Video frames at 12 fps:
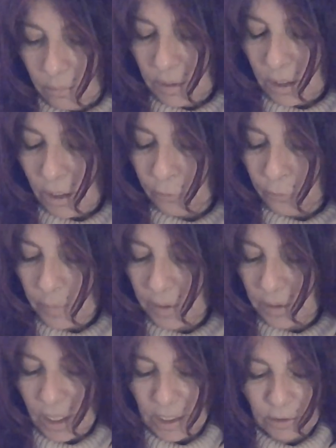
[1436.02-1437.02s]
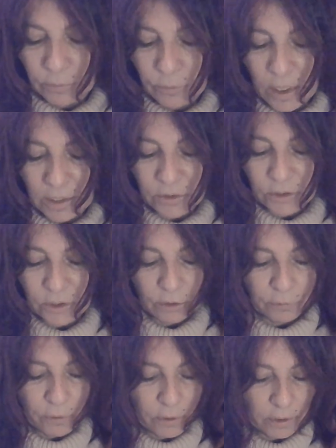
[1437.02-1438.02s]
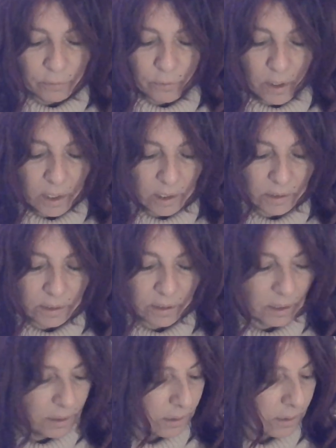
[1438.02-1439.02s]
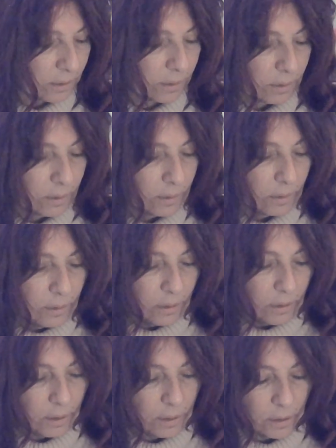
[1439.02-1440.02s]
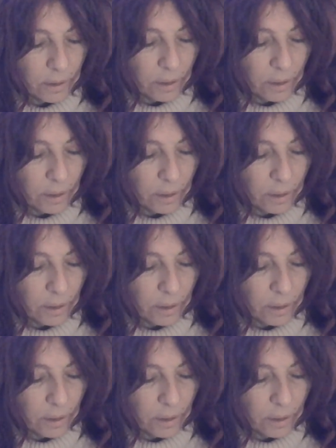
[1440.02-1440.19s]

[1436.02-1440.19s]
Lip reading: We go from the Knight of Wands to the Four of Wands. Here you